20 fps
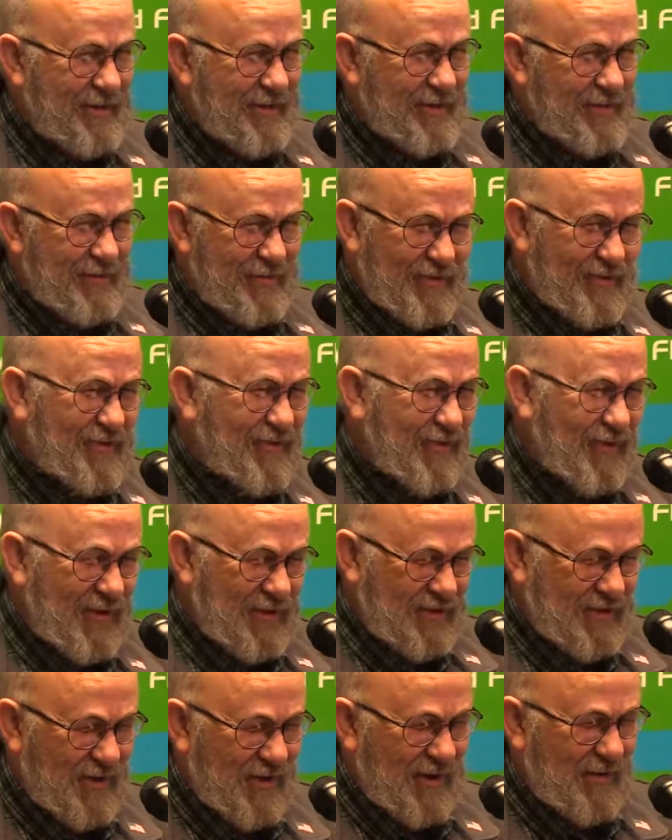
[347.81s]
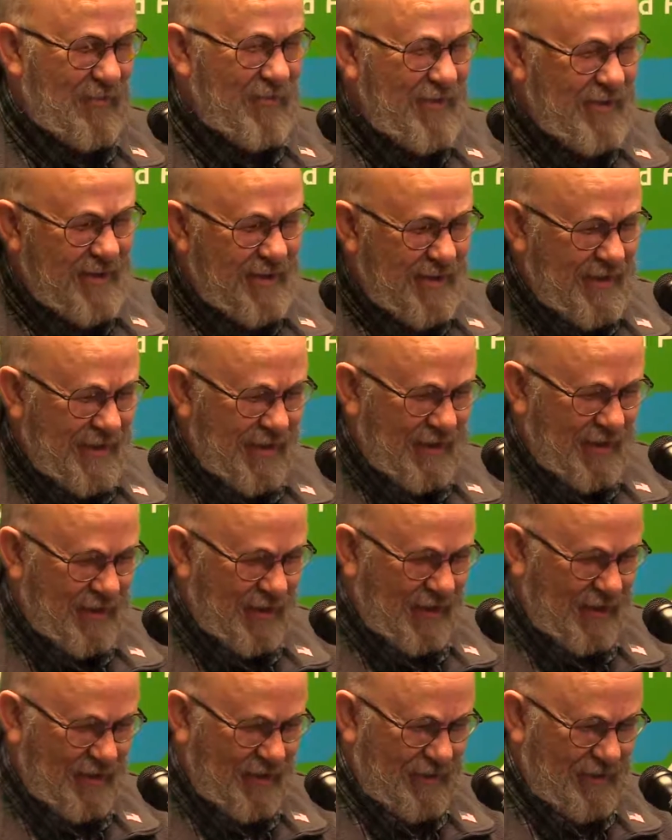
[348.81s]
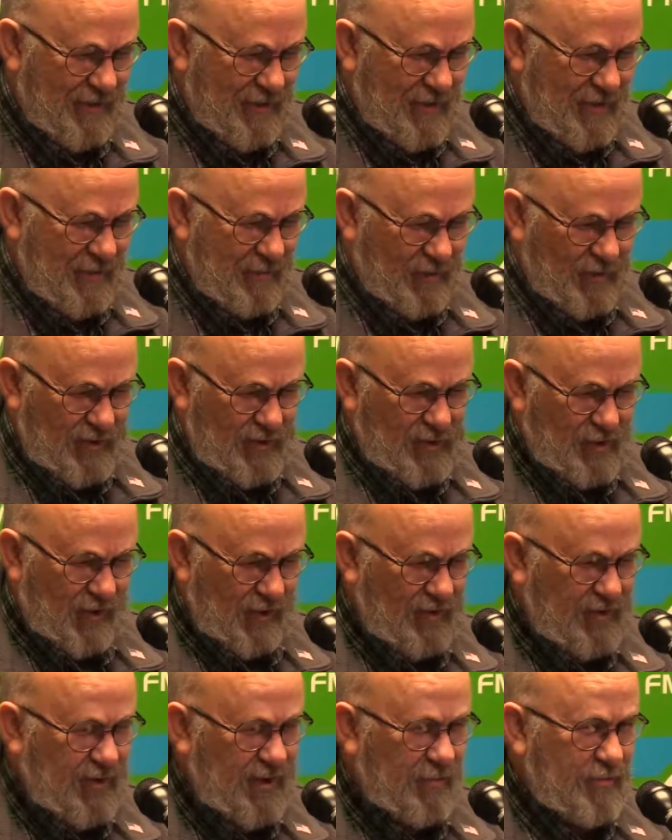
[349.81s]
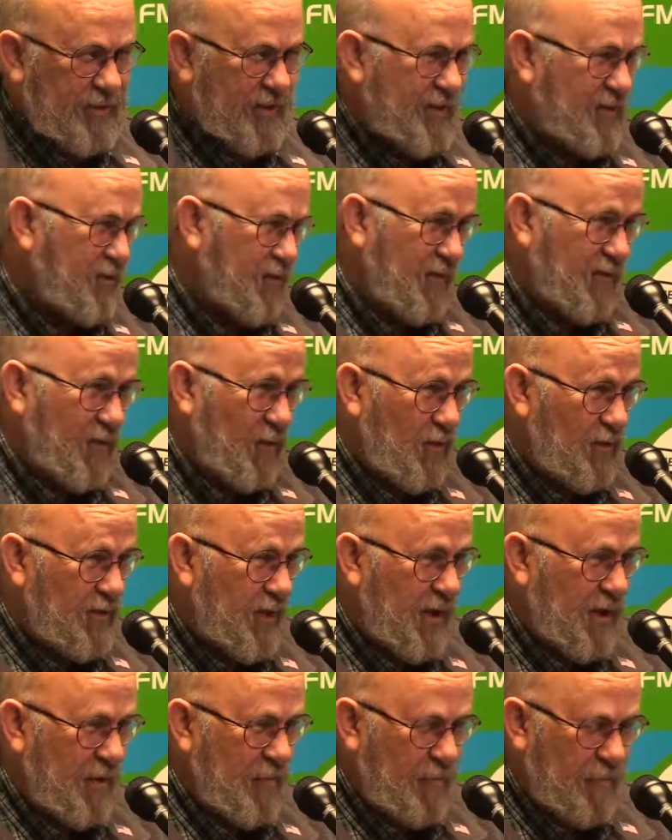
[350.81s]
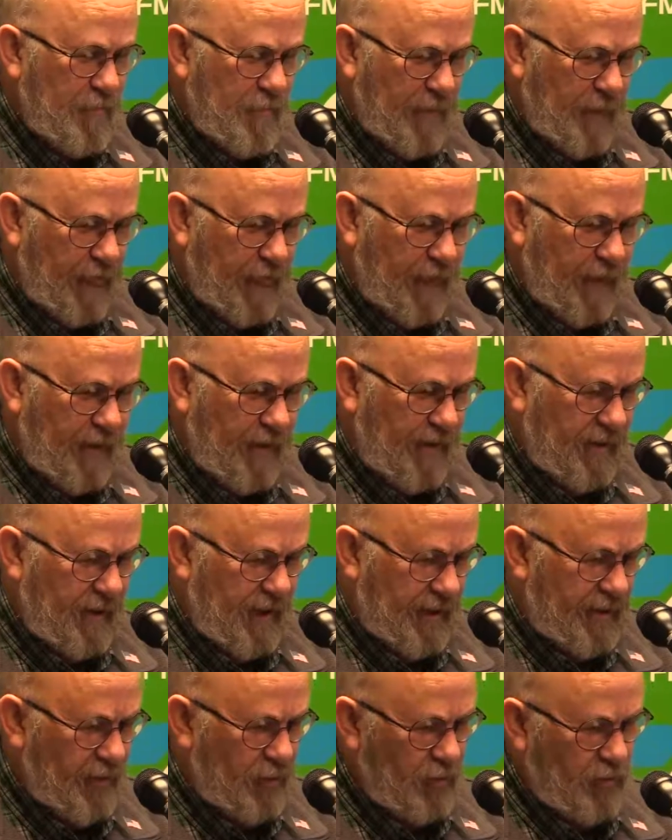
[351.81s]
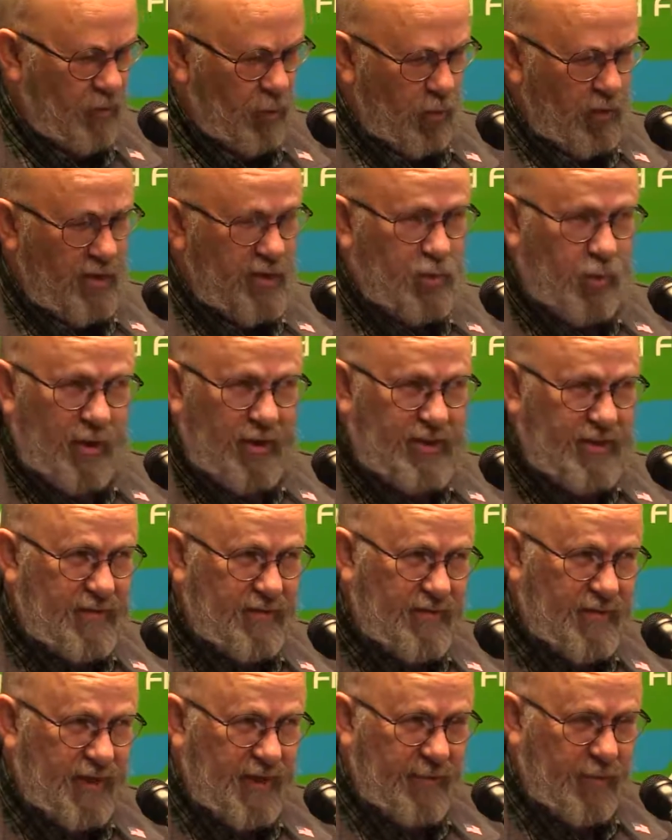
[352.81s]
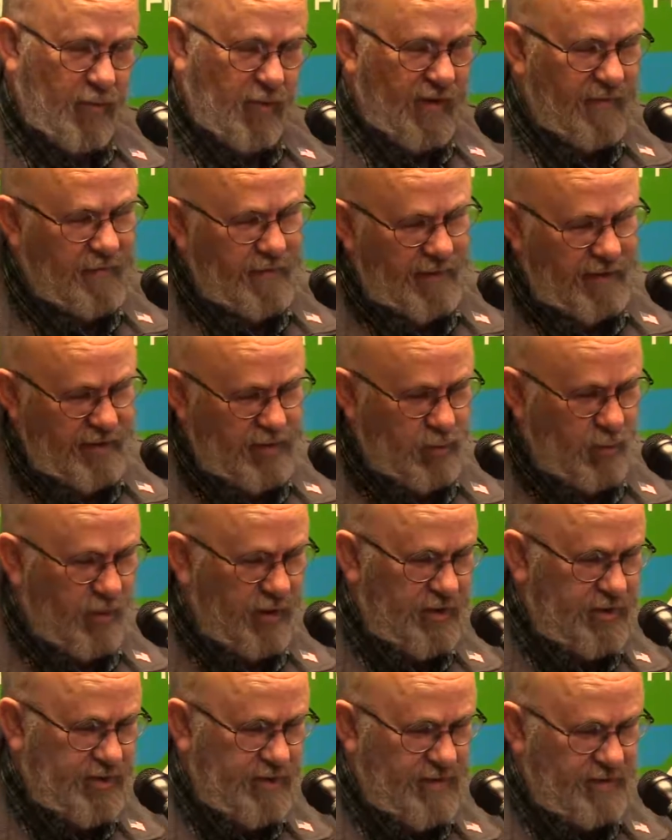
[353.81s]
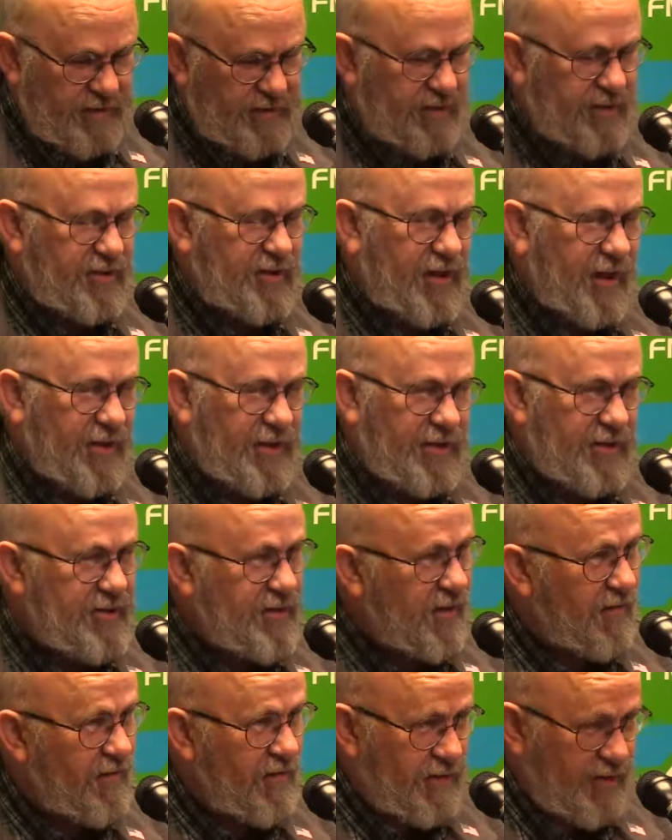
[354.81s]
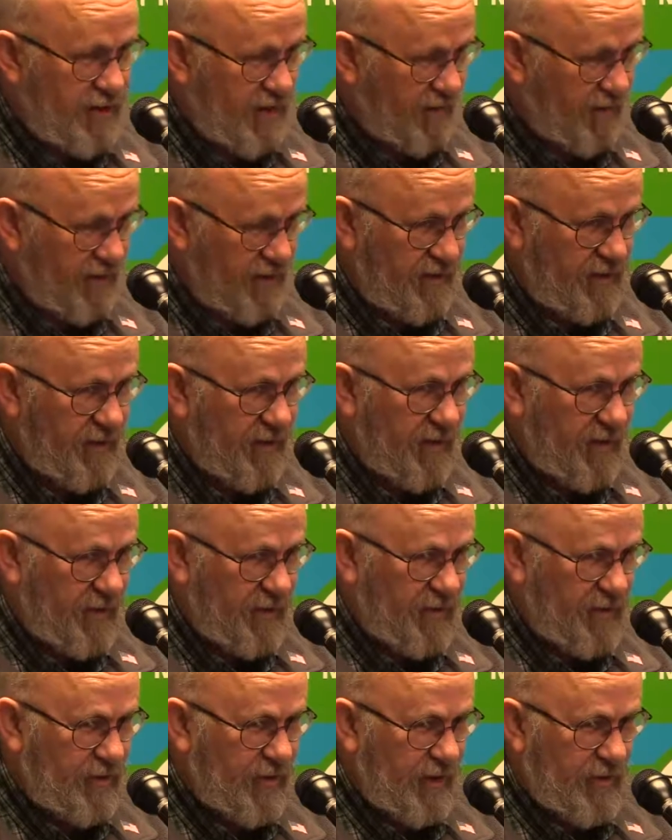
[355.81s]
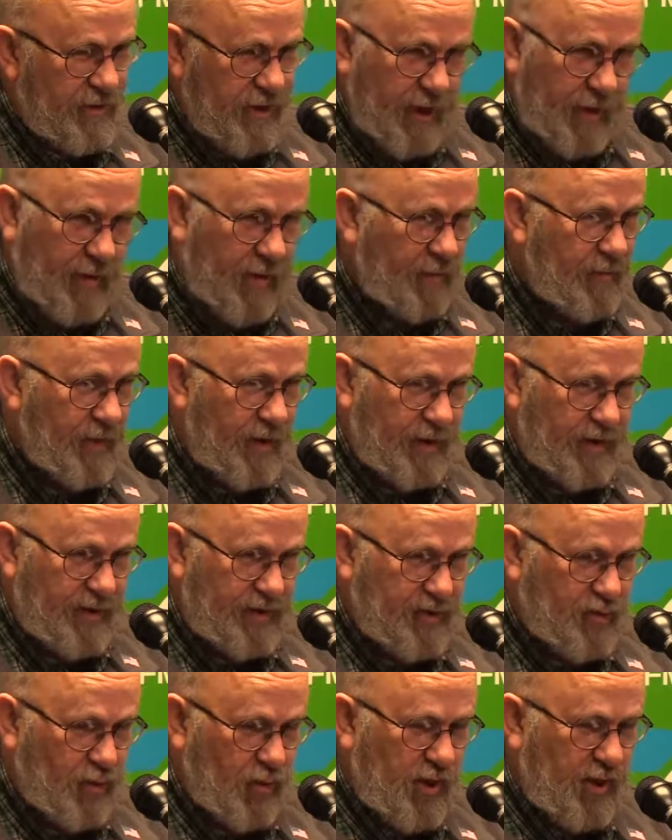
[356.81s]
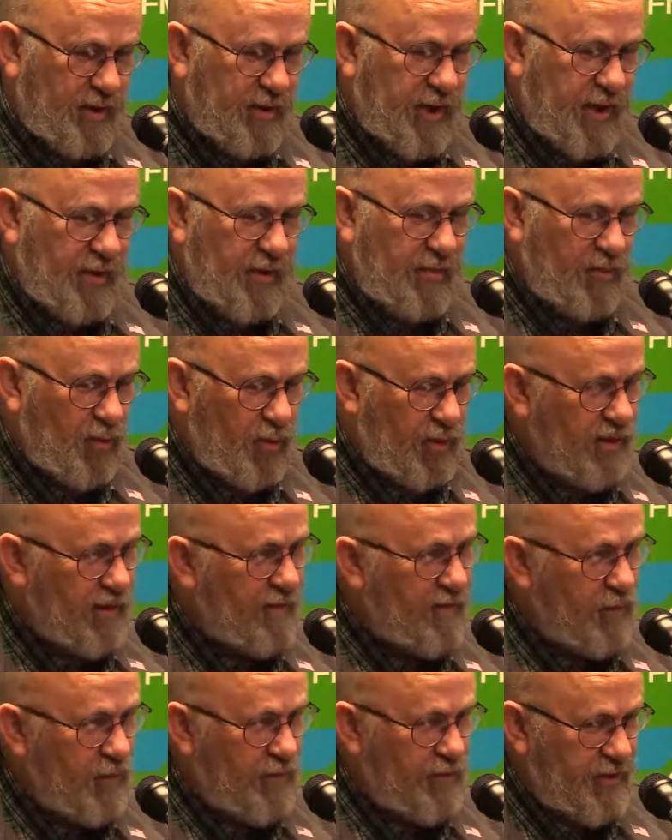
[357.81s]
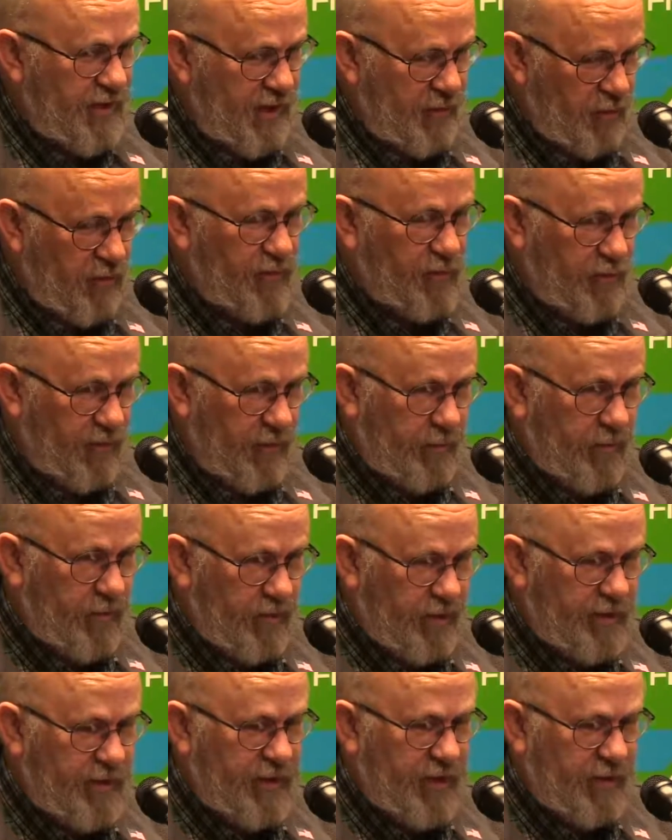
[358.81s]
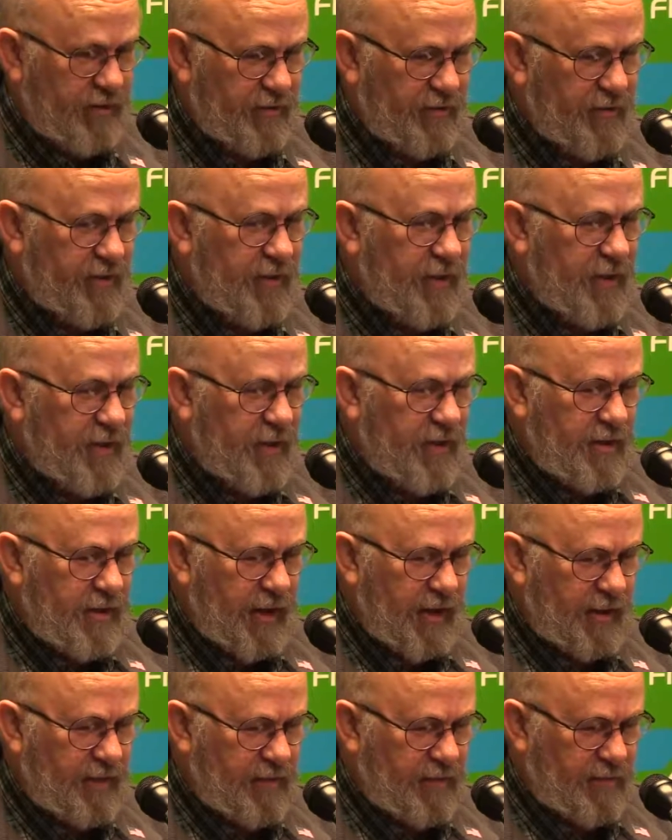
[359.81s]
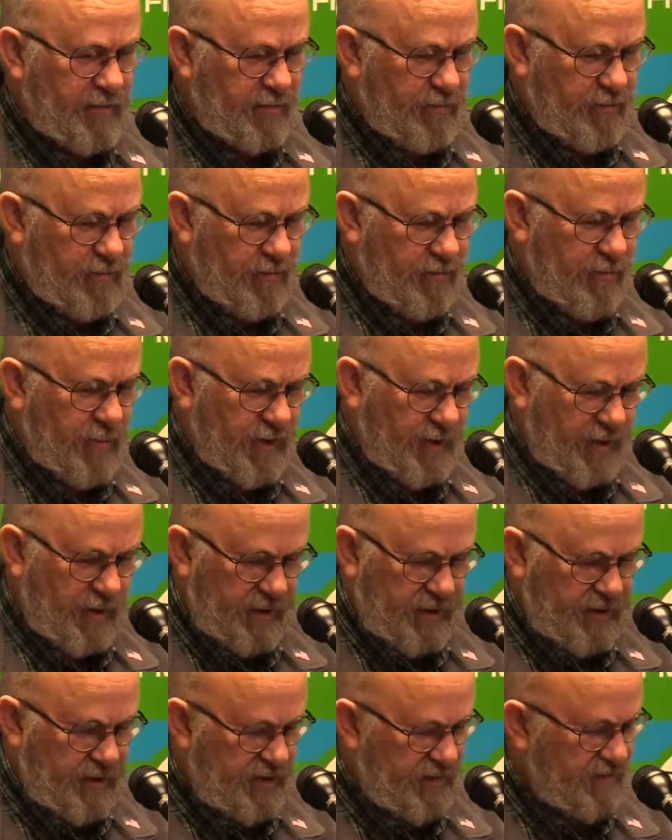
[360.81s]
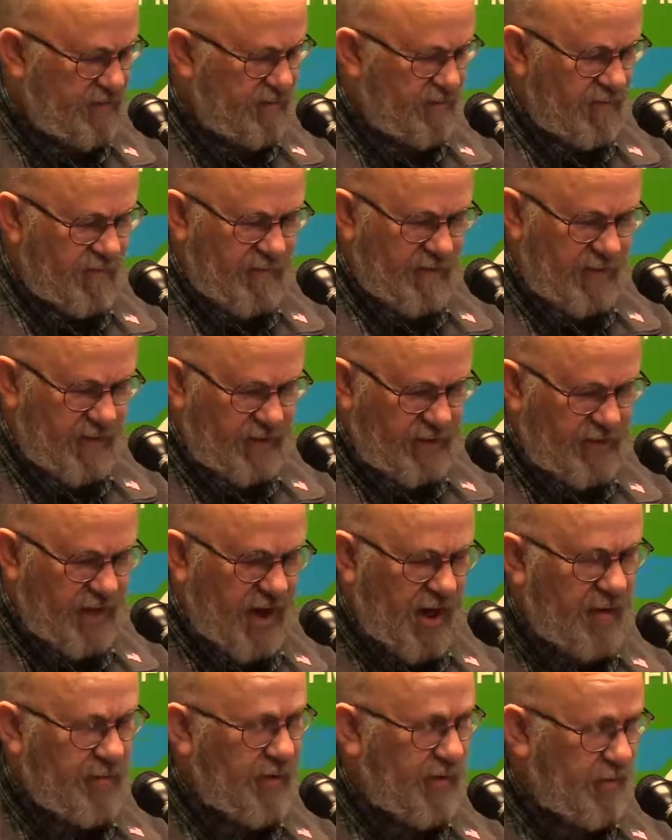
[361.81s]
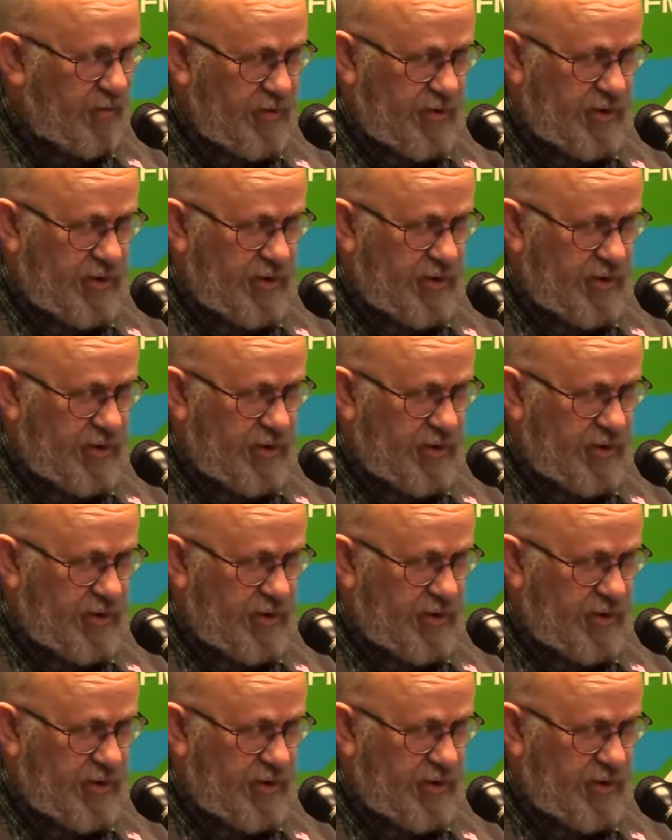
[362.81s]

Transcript: It was a fun time, and but so I stepped into it full time. I don't work swing shift anymore. I've been on swing shift since 1977. Okay, now I'm not on swing. Now I'm working full time with Rebuilding Together, and the timing